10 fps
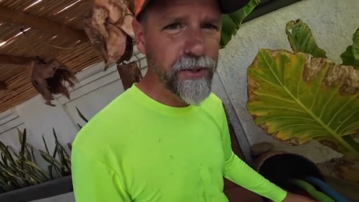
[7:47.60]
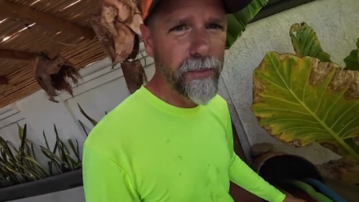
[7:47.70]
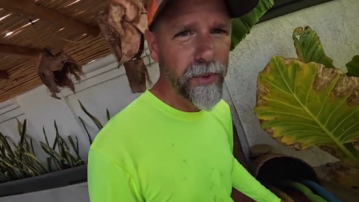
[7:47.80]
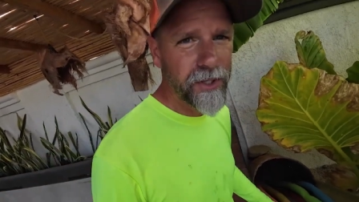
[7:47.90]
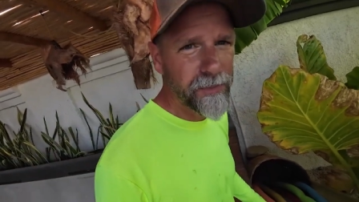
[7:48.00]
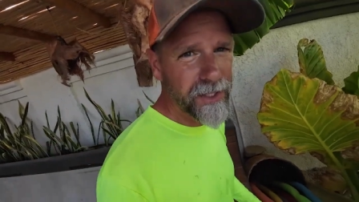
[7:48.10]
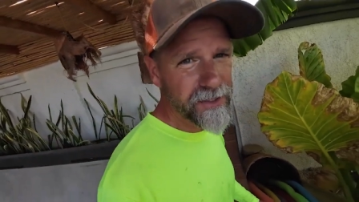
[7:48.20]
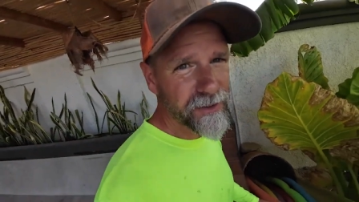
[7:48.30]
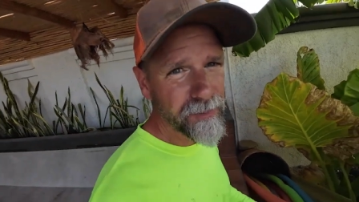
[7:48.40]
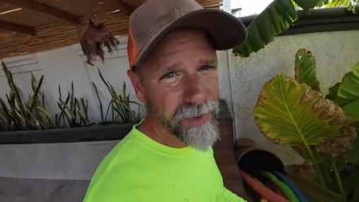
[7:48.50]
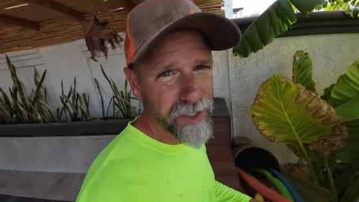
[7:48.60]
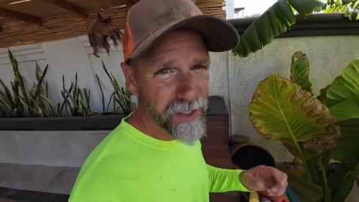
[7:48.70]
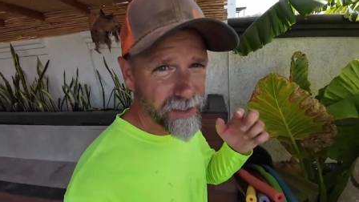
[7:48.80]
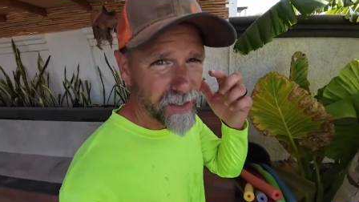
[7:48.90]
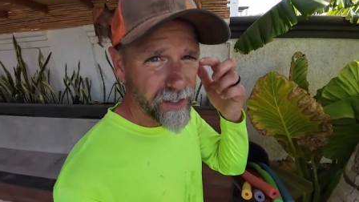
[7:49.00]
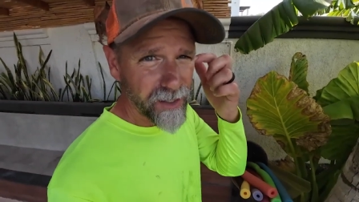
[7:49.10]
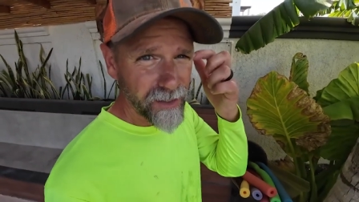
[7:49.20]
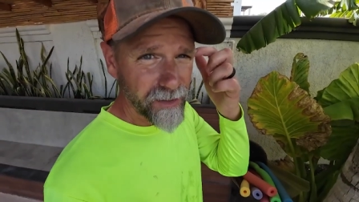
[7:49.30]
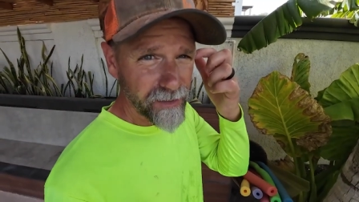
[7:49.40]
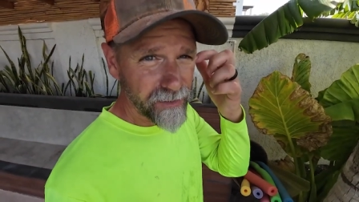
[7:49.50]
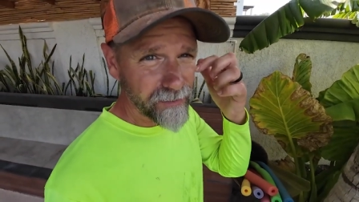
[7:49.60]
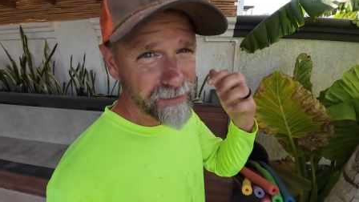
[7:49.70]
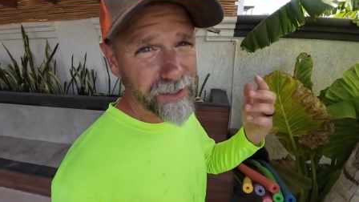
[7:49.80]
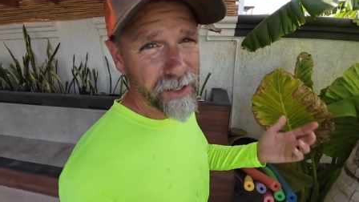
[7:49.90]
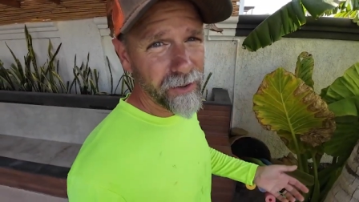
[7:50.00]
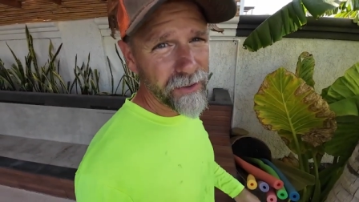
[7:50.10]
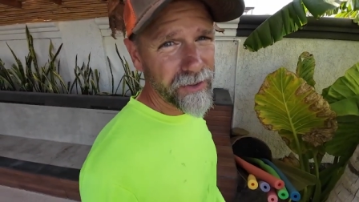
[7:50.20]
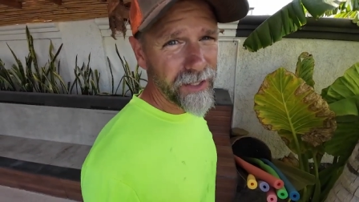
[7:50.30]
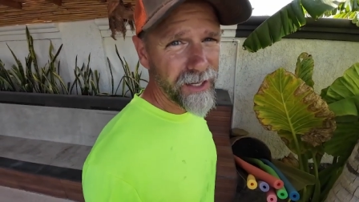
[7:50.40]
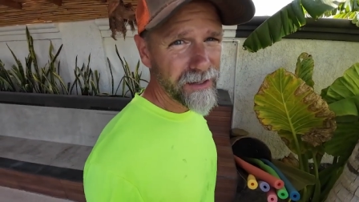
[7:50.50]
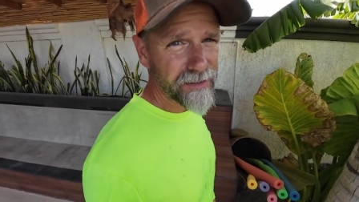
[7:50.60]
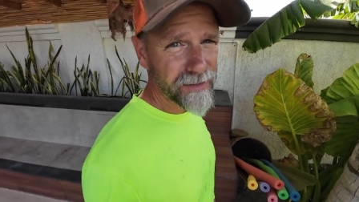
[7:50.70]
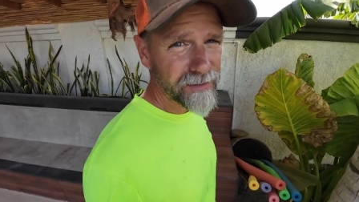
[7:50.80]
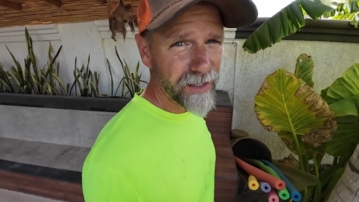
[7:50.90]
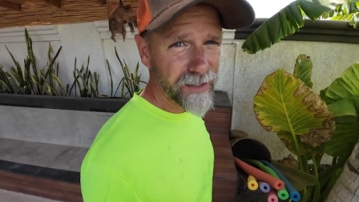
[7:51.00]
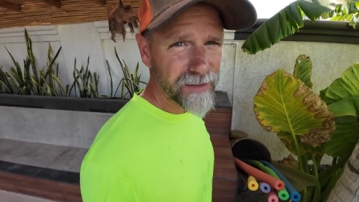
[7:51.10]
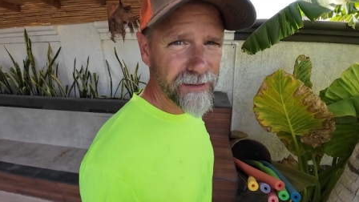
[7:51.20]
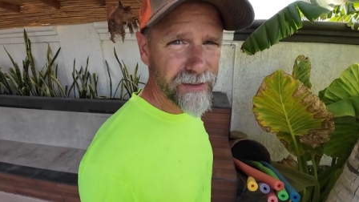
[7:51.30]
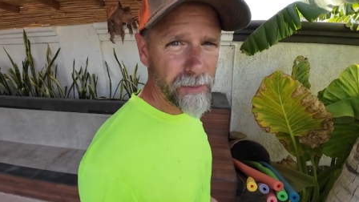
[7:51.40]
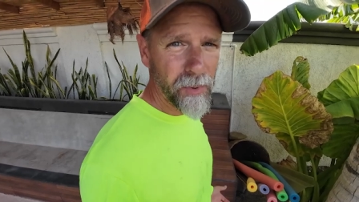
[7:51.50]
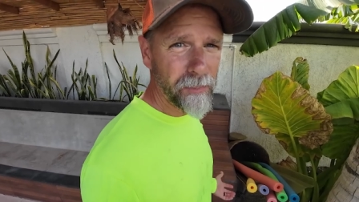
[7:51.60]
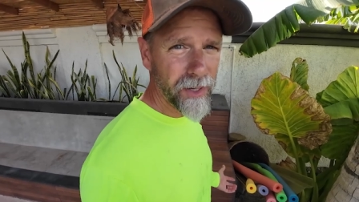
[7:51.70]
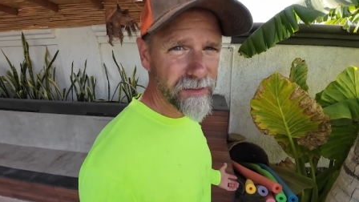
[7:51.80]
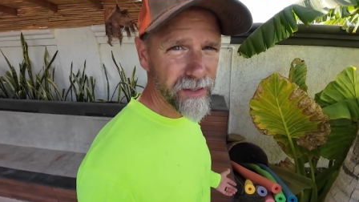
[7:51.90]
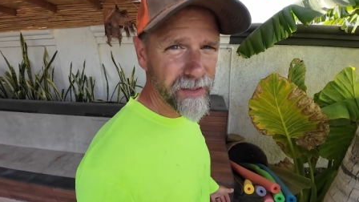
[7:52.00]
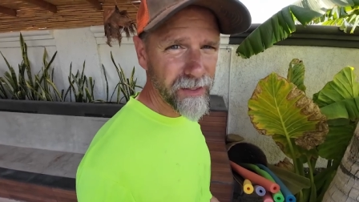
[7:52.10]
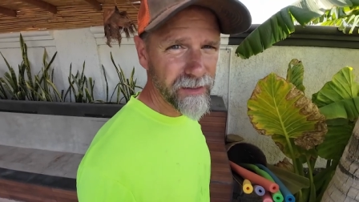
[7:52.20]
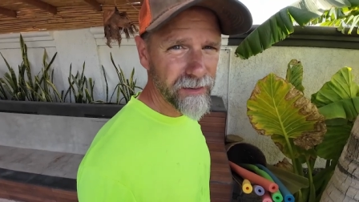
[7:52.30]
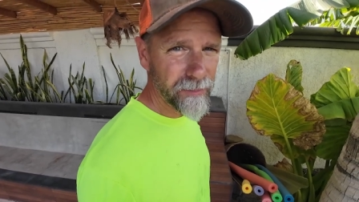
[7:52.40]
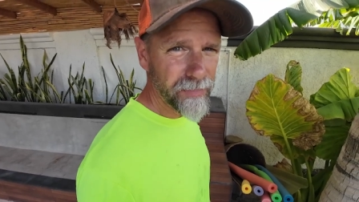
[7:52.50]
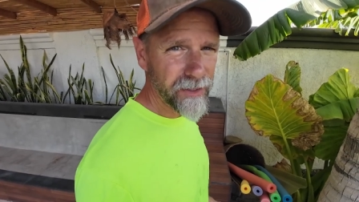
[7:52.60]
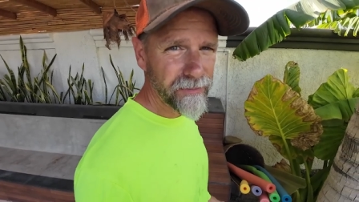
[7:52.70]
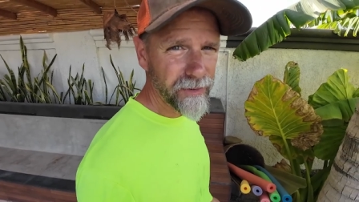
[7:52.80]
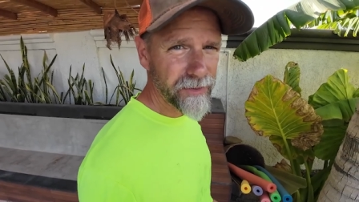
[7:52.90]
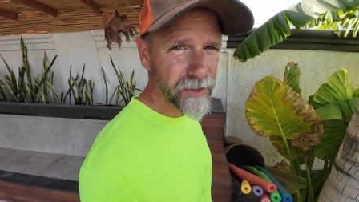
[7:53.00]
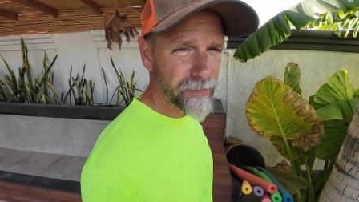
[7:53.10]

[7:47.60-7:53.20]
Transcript: super expensive, but you know, they cost a couple bucks, I think $1.50 a